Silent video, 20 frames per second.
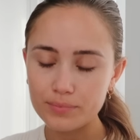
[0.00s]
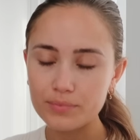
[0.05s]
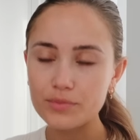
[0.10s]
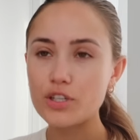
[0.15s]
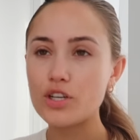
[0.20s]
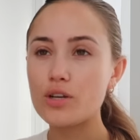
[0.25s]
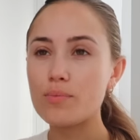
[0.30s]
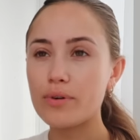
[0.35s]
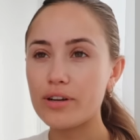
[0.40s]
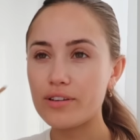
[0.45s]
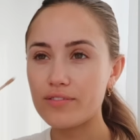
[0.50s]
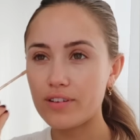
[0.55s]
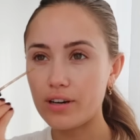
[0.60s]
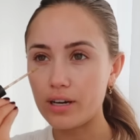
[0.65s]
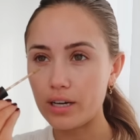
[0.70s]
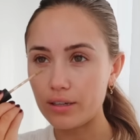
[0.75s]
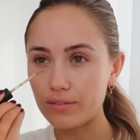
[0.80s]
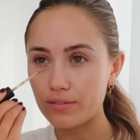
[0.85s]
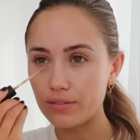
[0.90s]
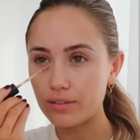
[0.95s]

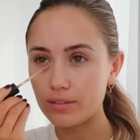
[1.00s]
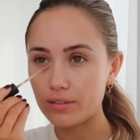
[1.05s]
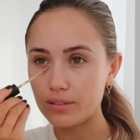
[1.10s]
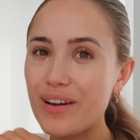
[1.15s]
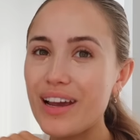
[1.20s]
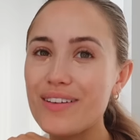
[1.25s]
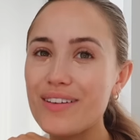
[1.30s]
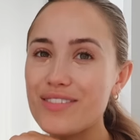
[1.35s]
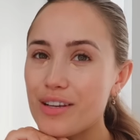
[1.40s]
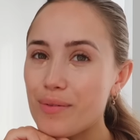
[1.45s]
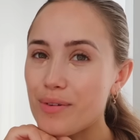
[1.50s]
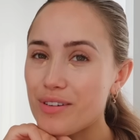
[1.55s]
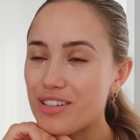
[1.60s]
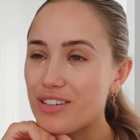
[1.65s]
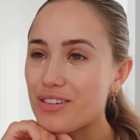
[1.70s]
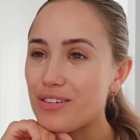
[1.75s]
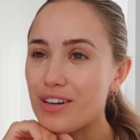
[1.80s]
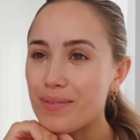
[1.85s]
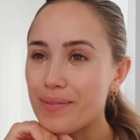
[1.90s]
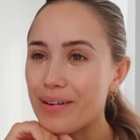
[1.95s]
2.5. We have so much to
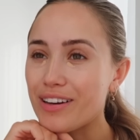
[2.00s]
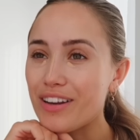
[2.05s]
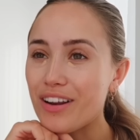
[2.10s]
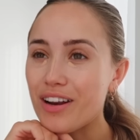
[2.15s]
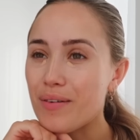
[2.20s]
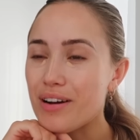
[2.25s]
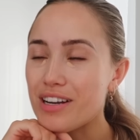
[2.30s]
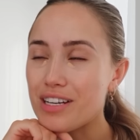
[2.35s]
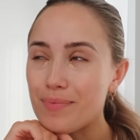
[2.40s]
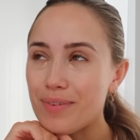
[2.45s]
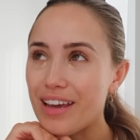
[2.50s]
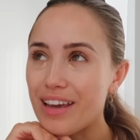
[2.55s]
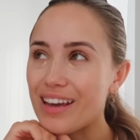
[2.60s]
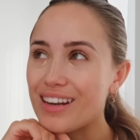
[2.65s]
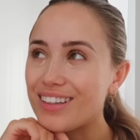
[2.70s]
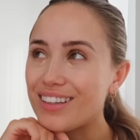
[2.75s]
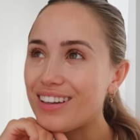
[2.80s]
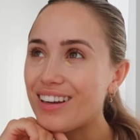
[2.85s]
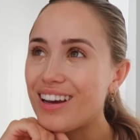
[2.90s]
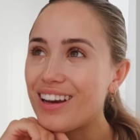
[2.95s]
talk about, I don't know where to
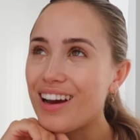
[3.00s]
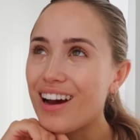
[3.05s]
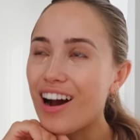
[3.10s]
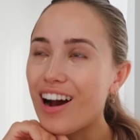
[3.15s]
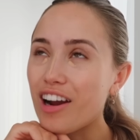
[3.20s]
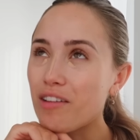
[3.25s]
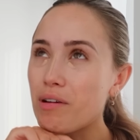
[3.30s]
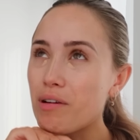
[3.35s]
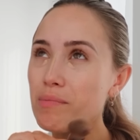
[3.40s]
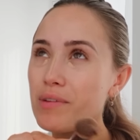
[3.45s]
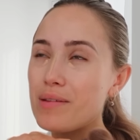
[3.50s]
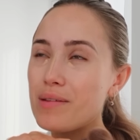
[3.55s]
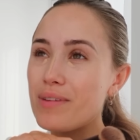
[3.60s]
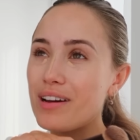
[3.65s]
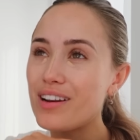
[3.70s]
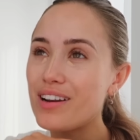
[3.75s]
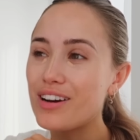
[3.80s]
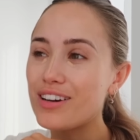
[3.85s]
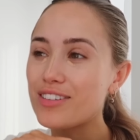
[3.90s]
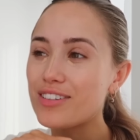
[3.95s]
begin. I remember in my
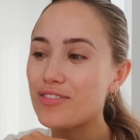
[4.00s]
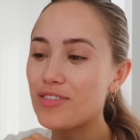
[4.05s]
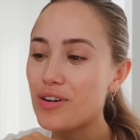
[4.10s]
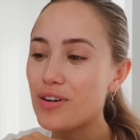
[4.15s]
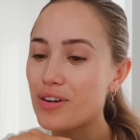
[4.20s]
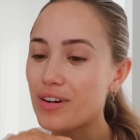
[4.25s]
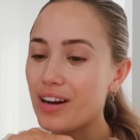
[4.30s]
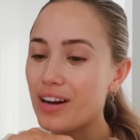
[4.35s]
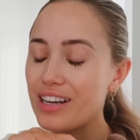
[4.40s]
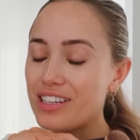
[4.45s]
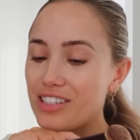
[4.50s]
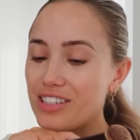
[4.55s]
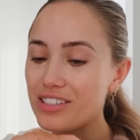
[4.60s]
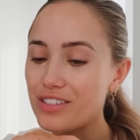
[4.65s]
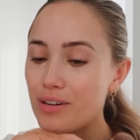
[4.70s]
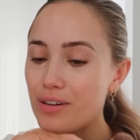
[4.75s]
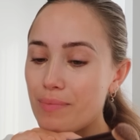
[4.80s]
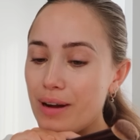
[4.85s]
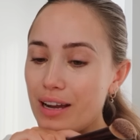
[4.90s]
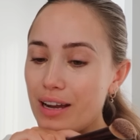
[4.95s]
last vlog, I just
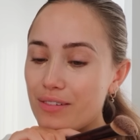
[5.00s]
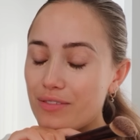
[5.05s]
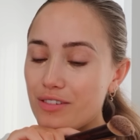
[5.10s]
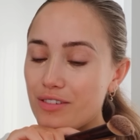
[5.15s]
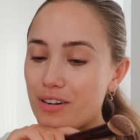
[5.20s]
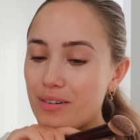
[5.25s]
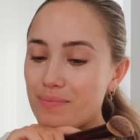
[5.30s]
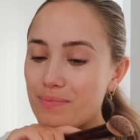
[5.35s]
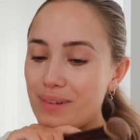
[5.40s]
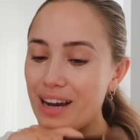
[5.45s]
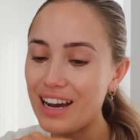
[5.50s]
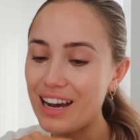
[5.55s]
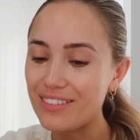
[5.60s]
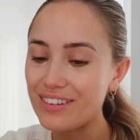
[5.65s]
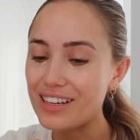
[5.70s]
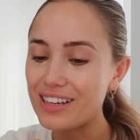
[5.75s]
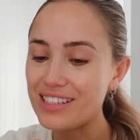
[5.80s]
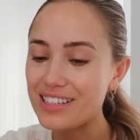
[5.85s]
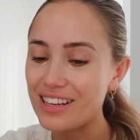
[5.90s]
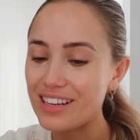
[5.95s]
got back from
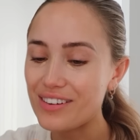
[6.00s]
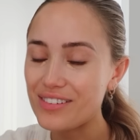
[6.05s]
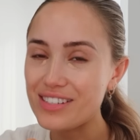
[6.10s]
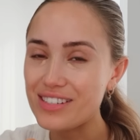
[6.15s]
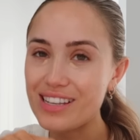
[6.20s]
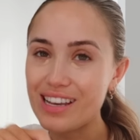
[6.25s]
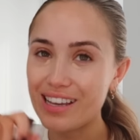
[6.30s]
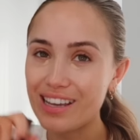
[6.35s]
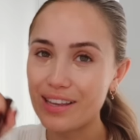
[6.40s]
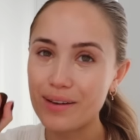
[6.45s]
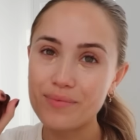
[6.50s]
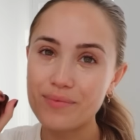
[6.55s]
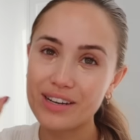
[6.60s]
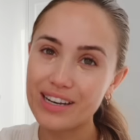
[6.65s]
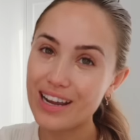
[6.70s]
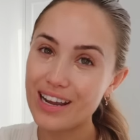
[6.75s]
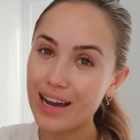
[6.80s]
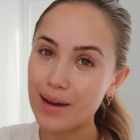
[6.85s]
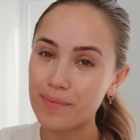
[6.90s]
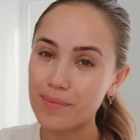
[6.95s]
Paris and I was saying that I'm
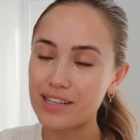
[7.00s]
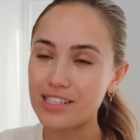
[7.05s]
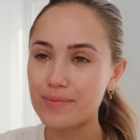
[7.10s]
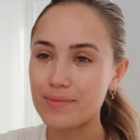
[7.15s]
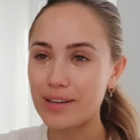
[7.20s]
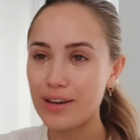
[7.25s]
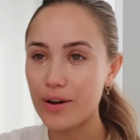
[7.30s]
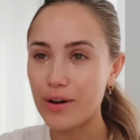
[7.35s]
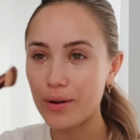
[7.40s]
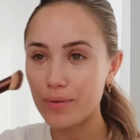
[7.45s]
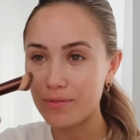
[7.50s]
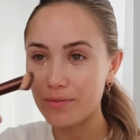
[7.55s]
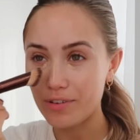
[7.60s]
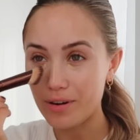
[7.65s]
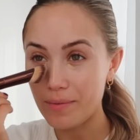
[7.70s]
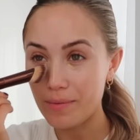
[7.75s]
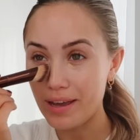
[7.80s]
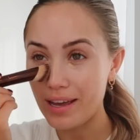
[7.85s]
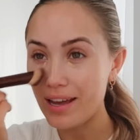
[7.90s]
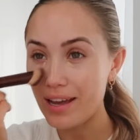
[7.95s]
really happy to be at home
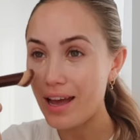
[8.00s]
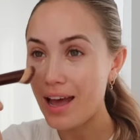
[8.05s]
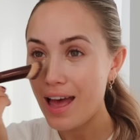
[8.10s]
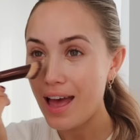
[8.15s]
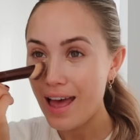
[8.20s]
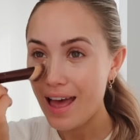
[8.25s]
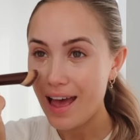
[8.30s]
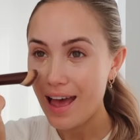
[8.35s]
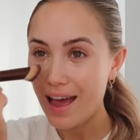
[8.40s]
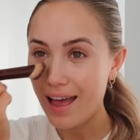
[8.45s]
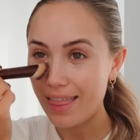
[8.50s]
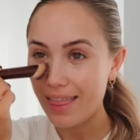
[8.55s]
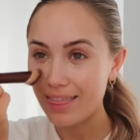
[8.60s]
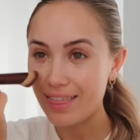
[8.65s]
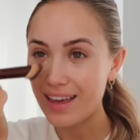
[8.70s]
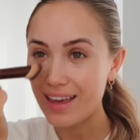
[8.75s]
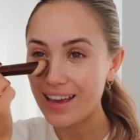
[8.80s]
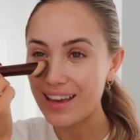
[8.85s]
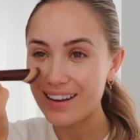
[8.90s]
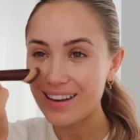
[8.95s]
for a bit. And
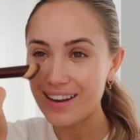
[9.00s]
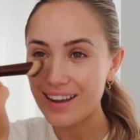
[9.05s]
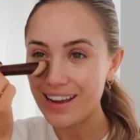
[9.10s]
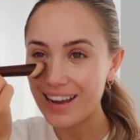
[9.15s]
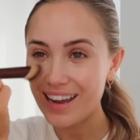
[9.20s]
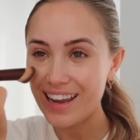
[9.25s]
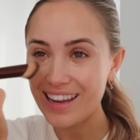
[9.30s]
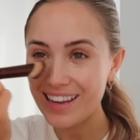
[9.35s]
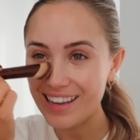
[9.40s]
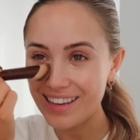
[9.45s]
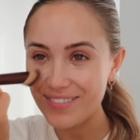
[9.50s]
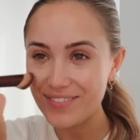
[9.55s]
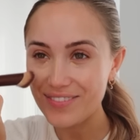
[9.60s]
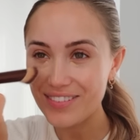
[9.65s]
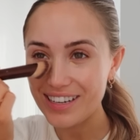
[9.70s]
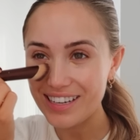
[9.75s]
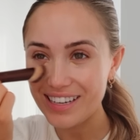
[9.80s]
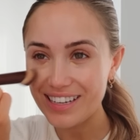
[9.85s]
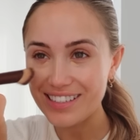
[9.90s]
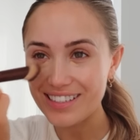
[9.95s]
then a
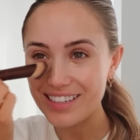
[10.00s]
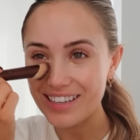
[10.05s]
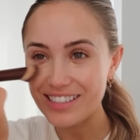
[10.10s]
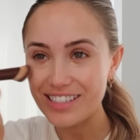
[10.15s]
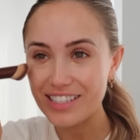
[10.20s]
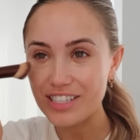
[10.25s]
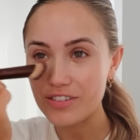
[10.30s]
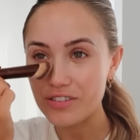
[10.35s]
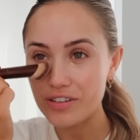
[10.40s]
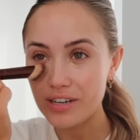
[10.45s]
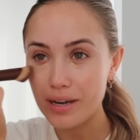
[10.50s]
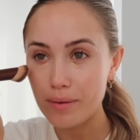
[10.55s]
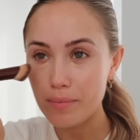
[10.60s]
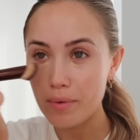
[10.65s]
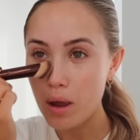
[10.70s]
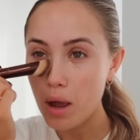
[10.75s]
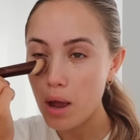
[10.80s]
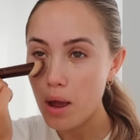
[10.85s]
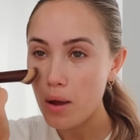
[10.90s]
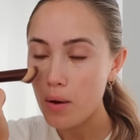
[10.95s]
really exciting trip
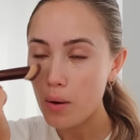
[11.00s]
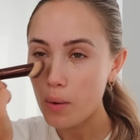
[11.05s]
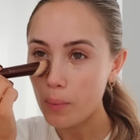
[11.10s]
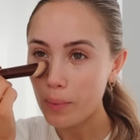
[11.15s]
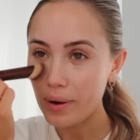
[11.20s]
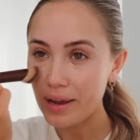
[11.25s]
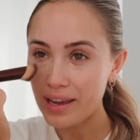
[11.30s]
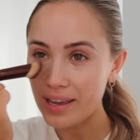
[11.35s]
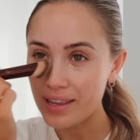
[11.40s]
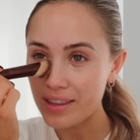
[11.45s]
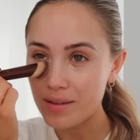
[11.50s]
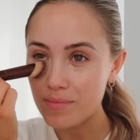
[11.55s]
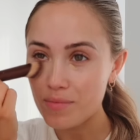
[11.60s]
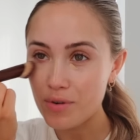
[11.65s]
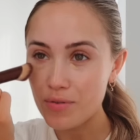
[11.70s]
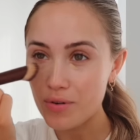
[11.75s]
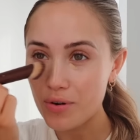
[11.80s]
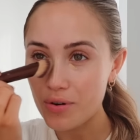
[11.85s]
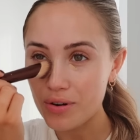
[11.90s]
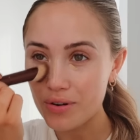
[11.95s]
with
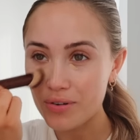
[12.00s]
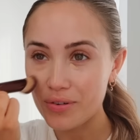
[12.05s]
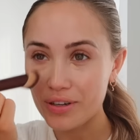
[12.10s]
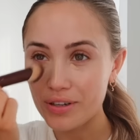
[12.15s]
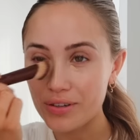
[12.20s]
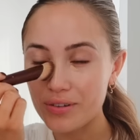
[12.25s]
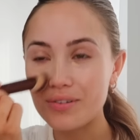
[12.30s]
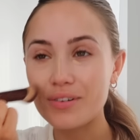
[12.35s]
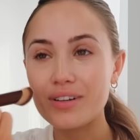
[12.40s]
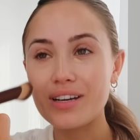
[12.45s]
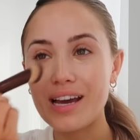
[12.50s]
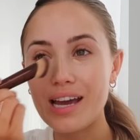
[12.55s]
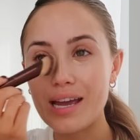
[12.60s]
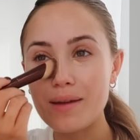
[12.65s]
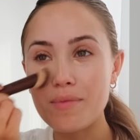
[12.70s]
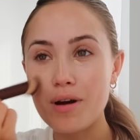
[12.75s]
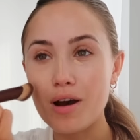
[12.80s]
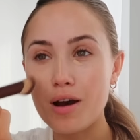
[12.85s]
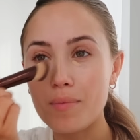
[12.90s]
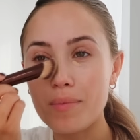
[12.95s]
Moroccan oil
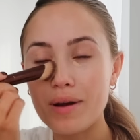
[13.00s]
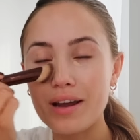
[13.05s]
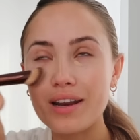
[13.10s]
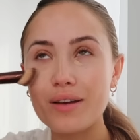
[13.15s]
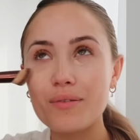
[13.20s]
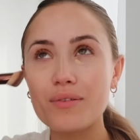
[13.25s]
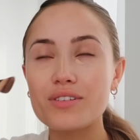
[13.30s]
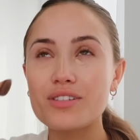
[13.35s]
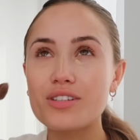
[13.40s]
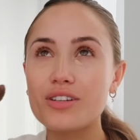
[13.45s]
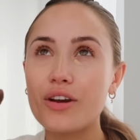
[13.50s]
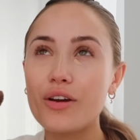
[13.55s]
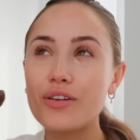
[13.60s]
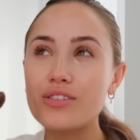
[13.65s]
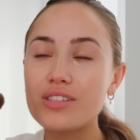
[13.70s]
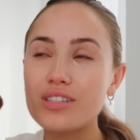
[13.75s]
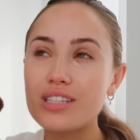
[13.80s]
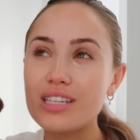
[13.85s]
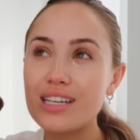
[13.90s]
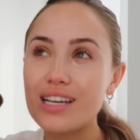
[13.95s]
came up and it was to go
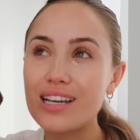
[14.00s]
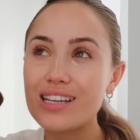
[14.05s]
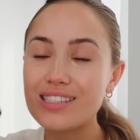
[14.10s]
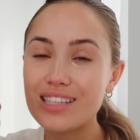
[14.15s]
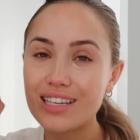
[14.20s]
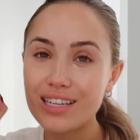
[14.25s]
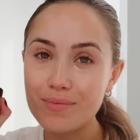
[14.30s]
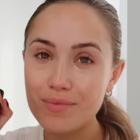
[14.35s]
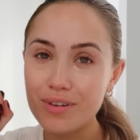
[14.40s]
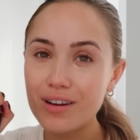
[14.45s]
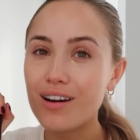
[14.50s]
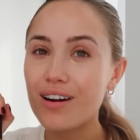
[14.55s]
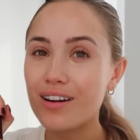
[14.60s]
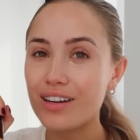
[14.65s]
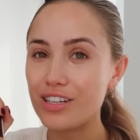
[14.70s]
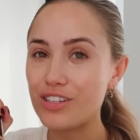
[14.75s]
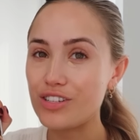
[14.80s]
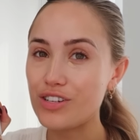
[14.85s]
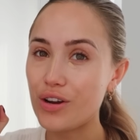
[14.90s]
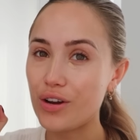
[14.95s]
to the Stella
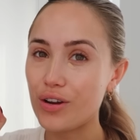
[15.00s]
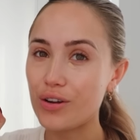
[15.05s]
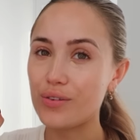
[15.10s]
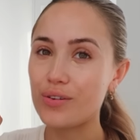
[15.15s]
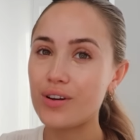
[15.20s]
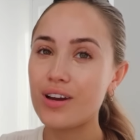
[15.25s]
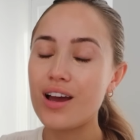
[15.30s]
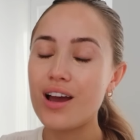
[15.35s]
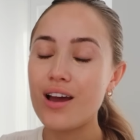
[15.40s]
McCartney show